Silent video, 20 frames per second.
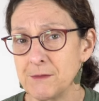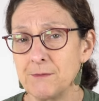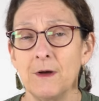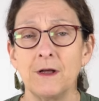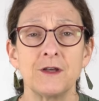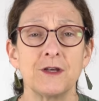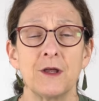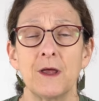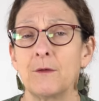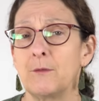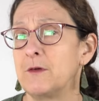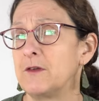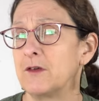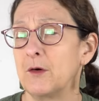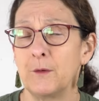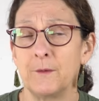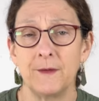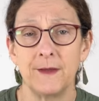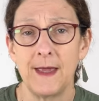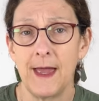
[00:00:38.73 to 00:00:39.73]
much like we
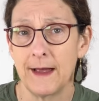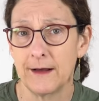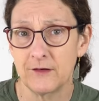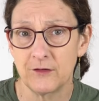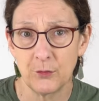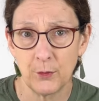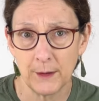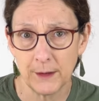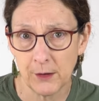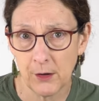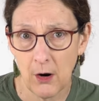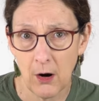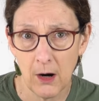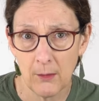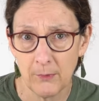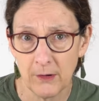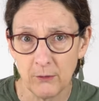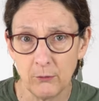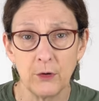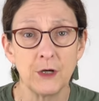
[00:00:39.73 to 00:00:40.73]
saw with the X one
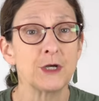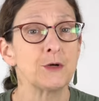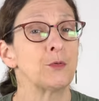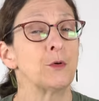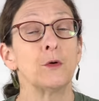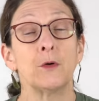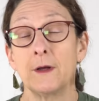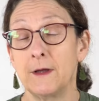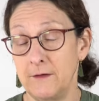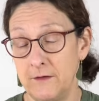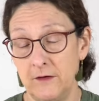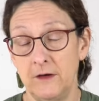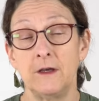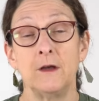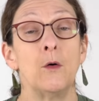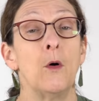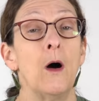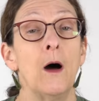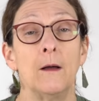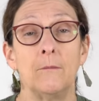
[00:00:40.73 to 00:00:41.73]
Carbon, which will
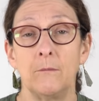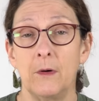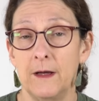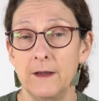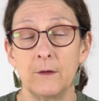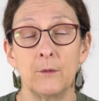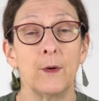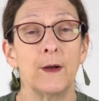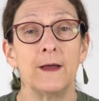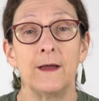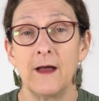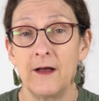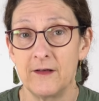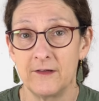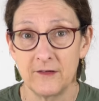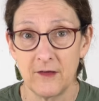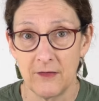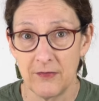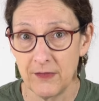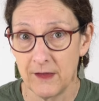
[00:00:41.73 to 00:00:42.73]
continue on, by the way,
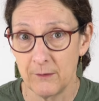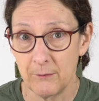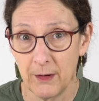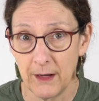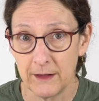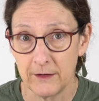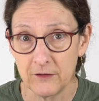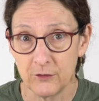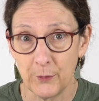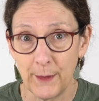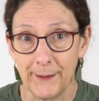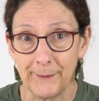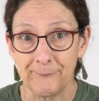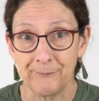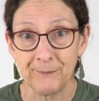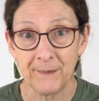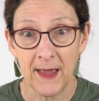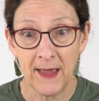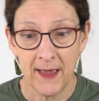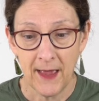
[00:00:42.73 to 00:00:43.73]
as a ThinkPad as well.